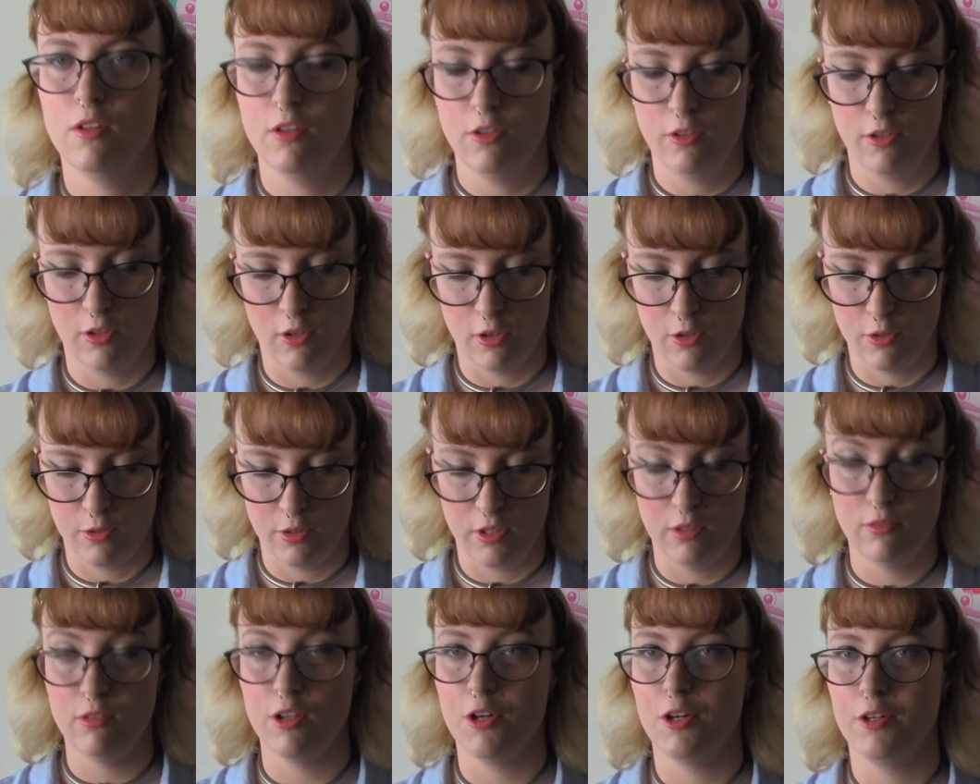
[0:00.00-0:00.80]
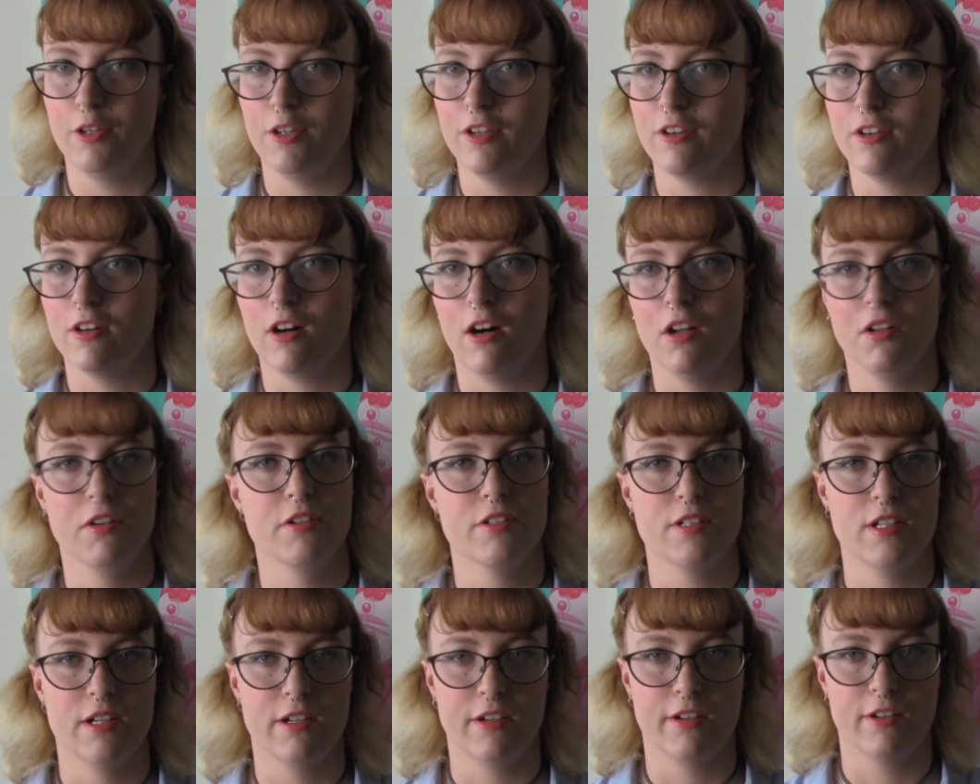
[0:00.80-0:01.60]
So you know your
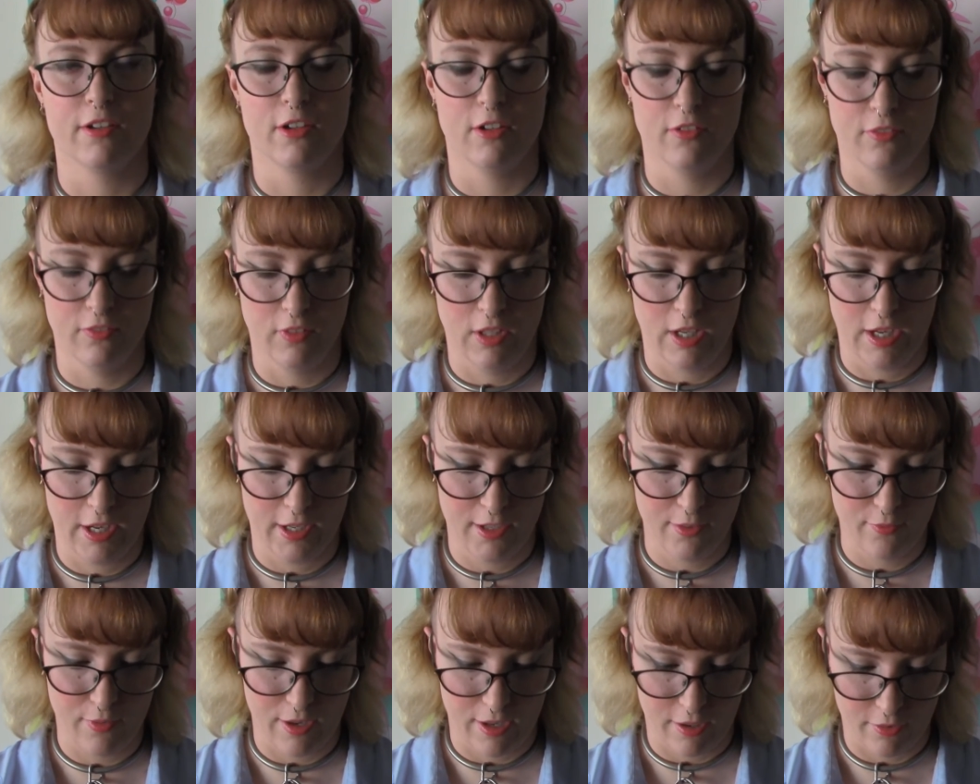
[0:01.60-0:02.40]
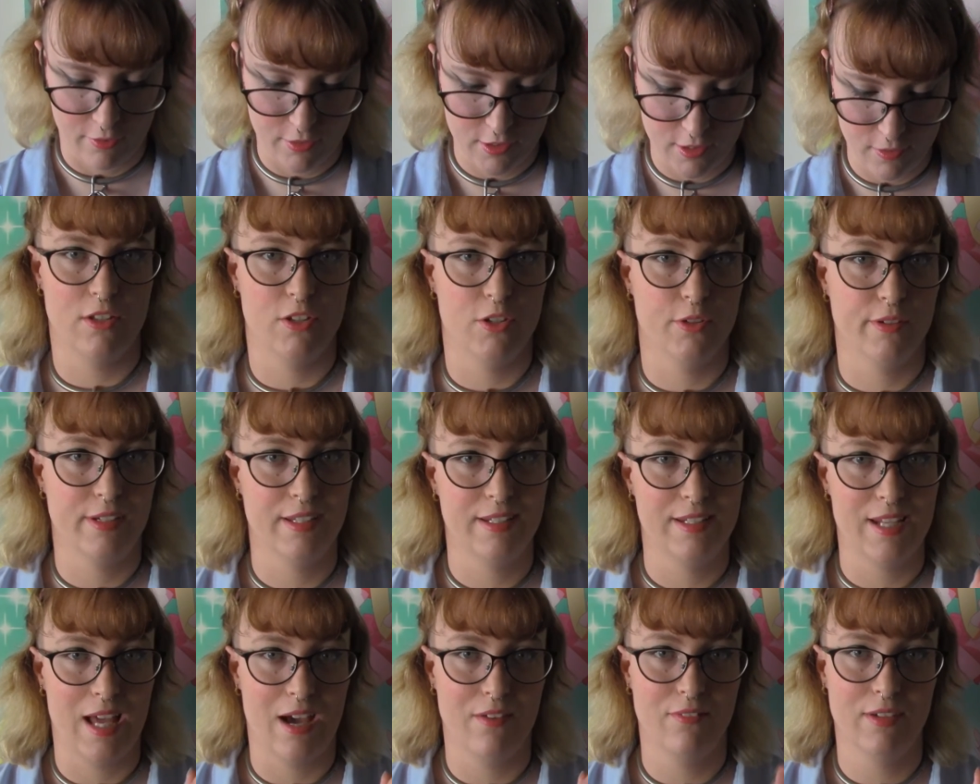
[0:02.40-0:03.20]
collar's not gonna go flying around. You
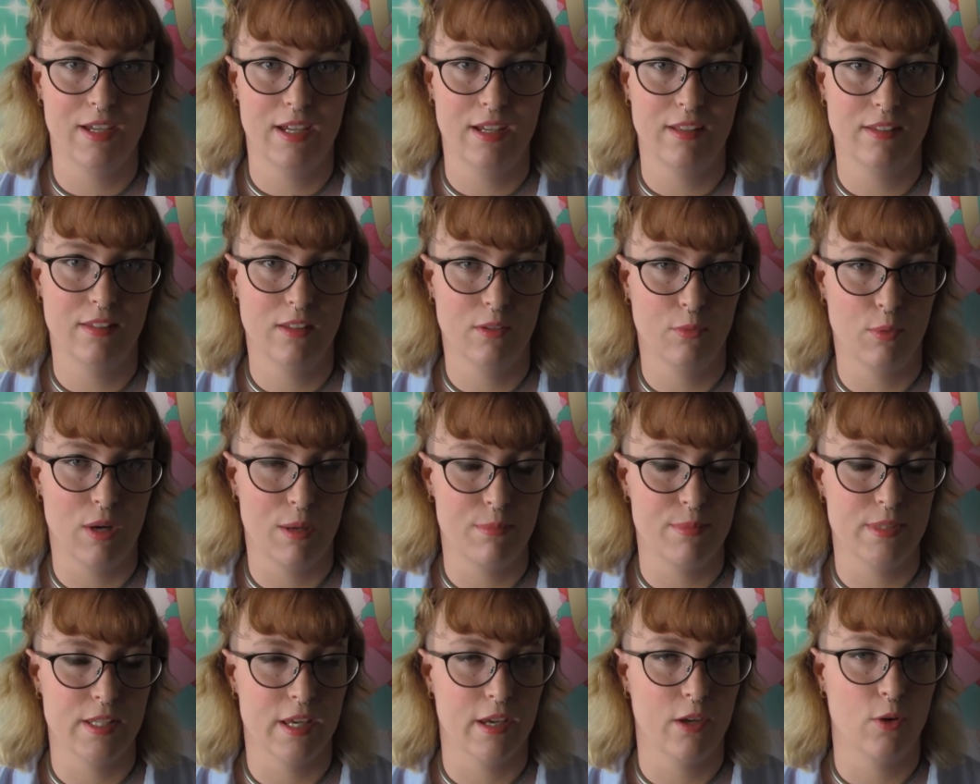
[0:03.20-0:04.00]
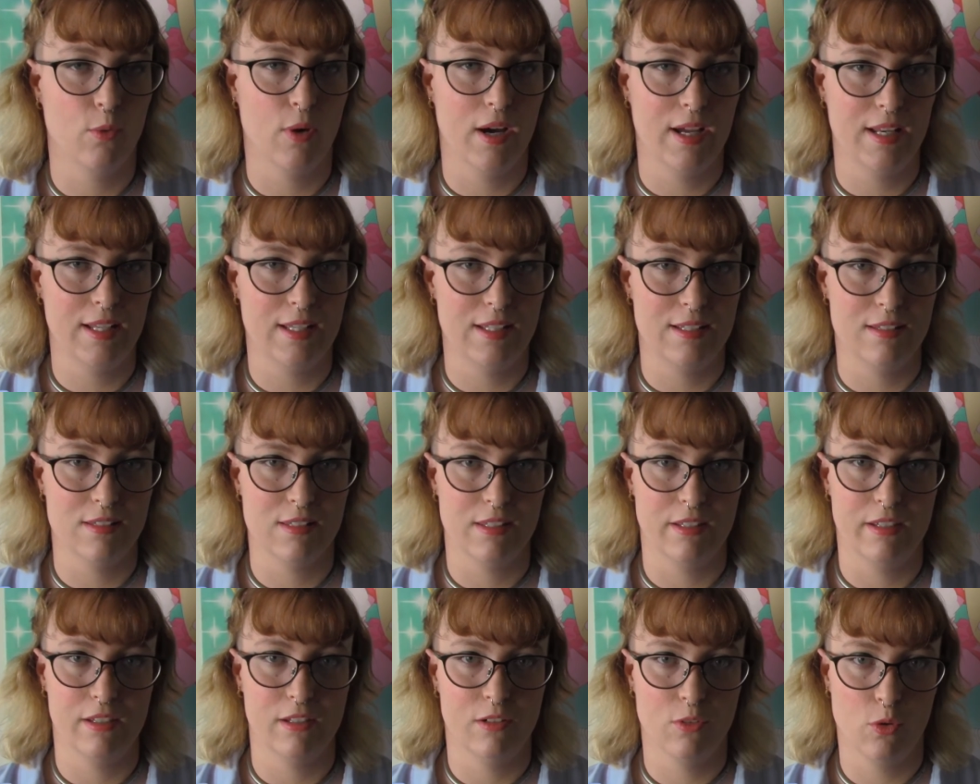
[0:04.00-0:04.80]
can navigate the website quite
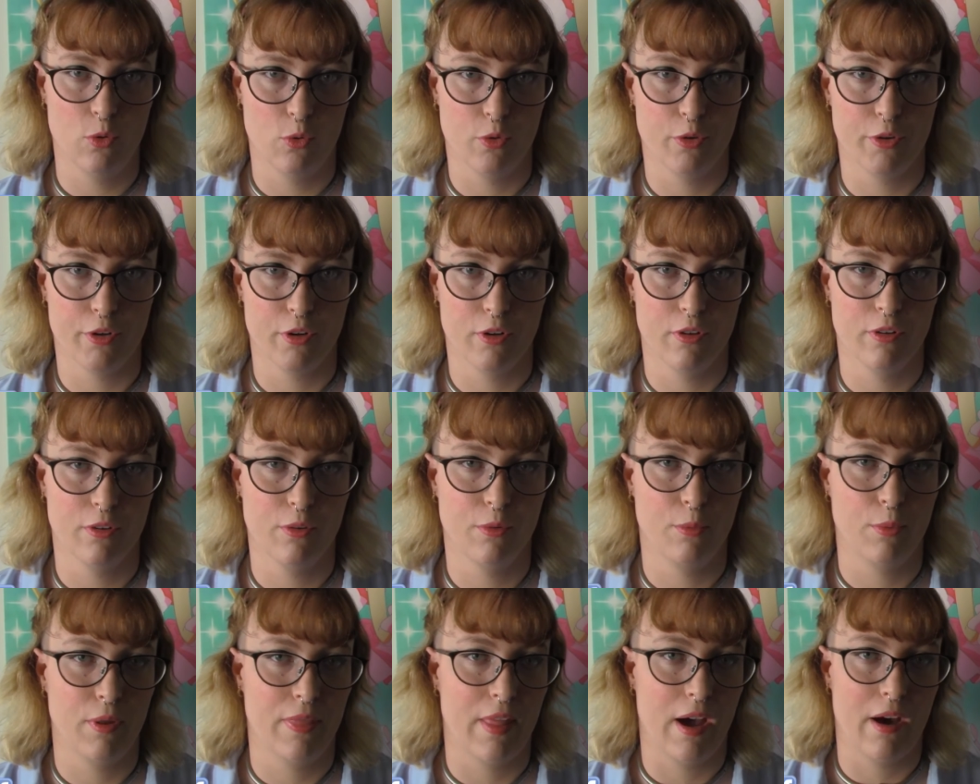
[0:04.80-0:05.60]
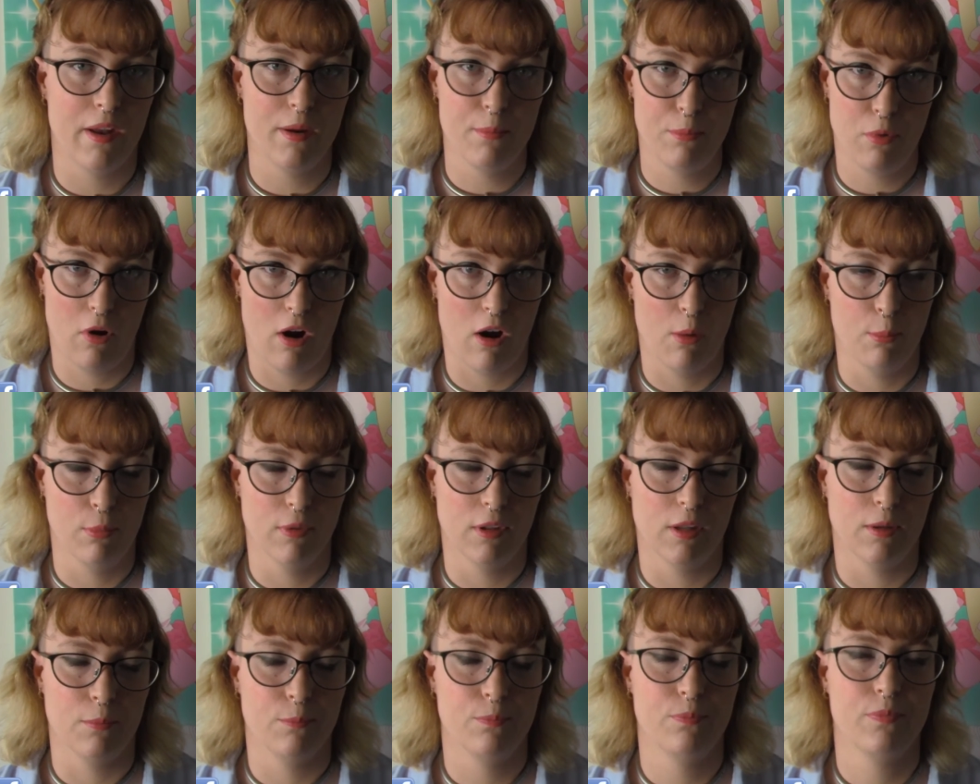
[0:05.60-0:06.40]
easily and order without a
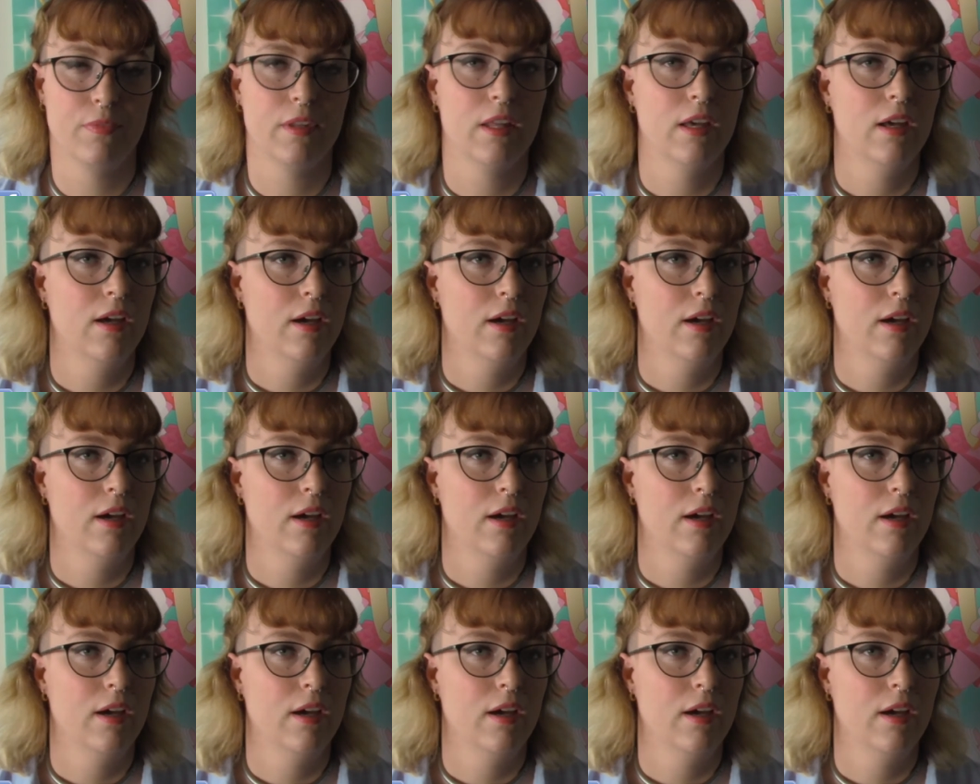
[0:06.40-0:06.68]
problem.